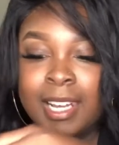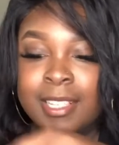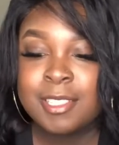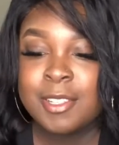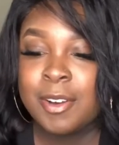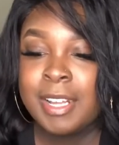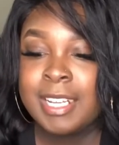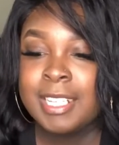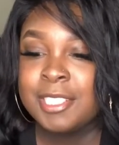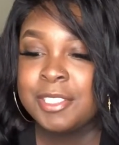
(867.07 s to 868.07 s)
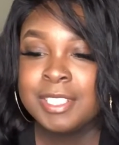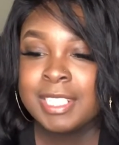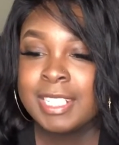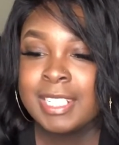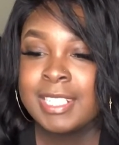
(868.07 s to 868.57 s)
just go ahead and get your
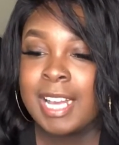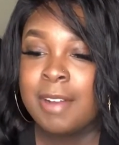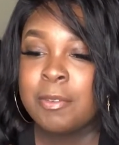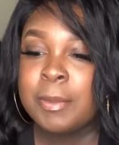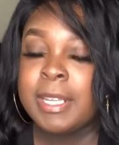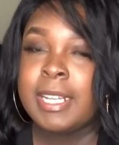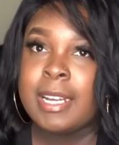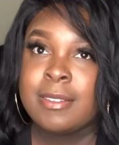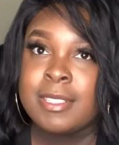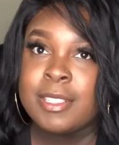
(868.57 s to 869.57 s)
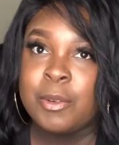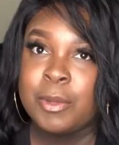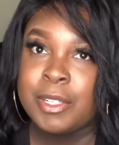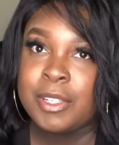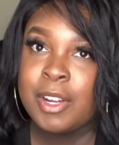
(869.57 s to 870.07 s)
tickets. I will be announcing the
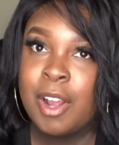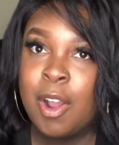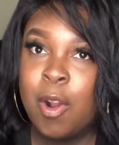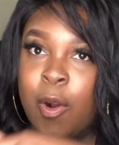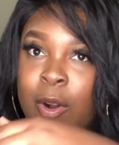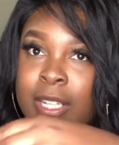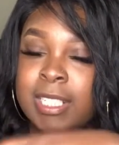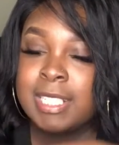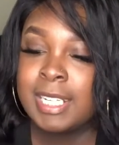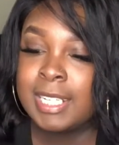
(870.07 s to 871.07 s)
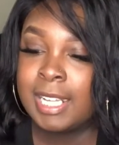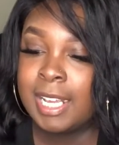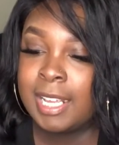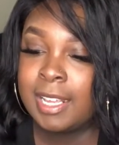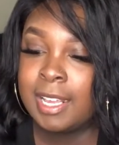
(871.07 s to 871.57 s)
winner on
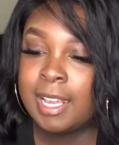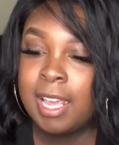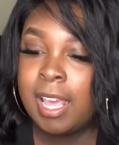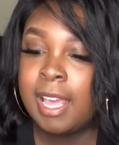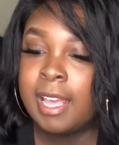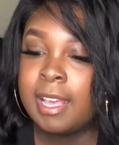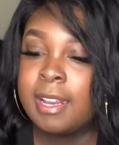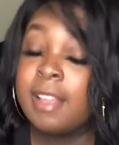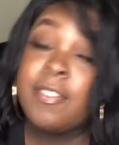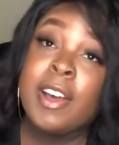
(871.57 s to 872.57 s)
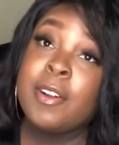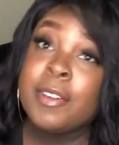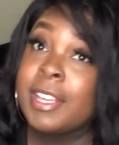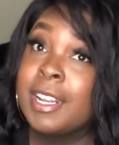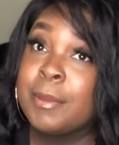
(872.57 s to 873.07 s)
Sunday. And if I
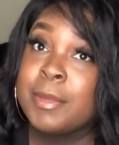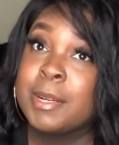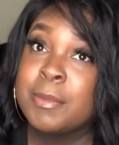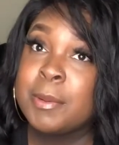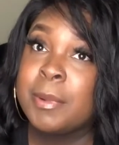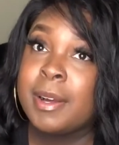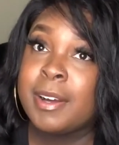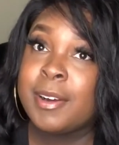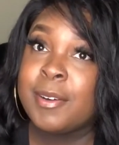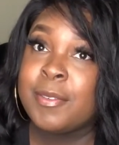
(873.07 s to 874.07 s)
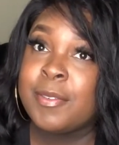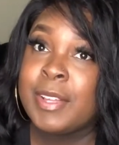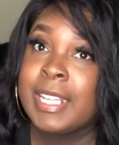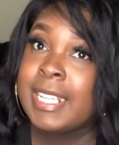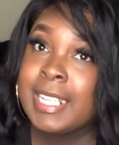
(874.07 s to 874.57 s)
don't get a minimum of
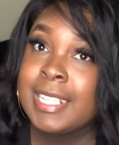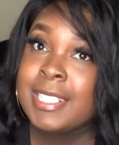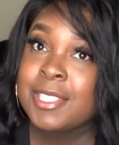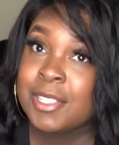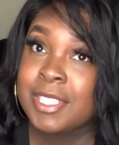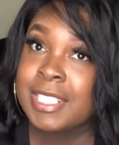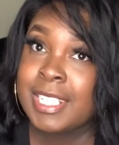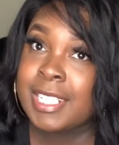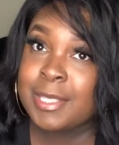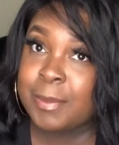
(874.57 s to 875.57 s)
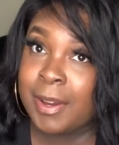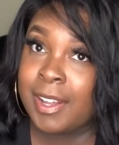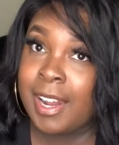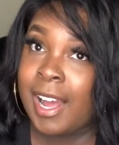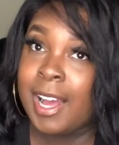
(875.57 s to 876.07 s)
at least 30 tickets
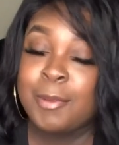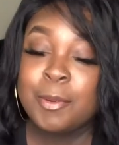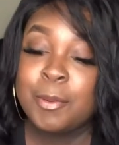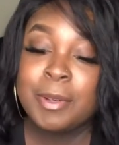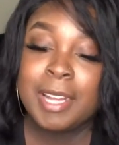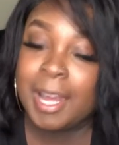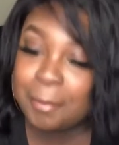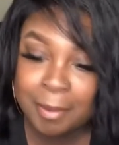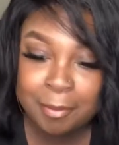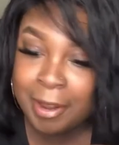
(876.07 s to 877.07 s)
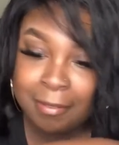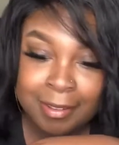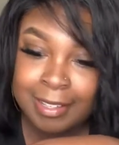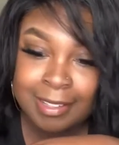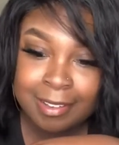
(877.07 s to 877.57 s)
bought, I will not be
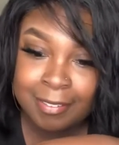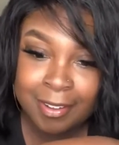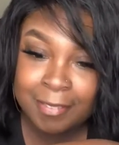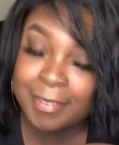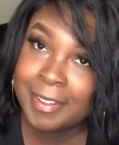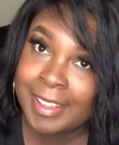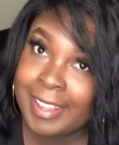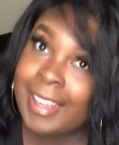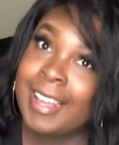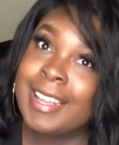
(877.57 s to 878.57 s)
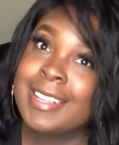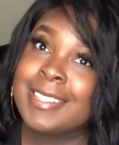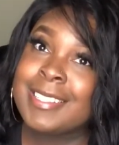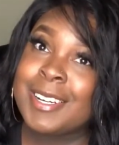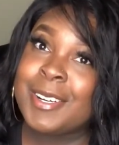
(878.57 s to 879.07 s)
raffling this stuff off, okay?
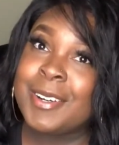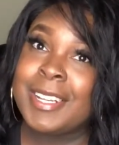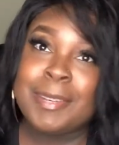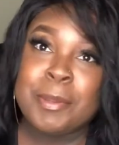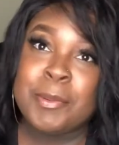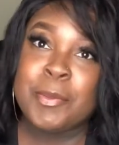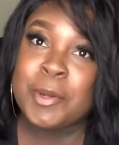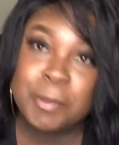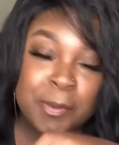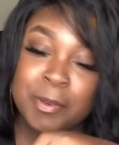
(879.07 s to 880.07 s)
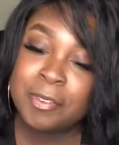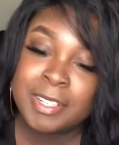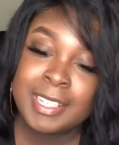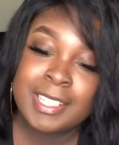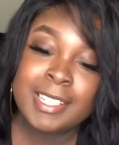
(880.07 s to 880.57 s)
So, and the people will be
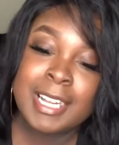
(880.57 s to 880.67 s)
refunded.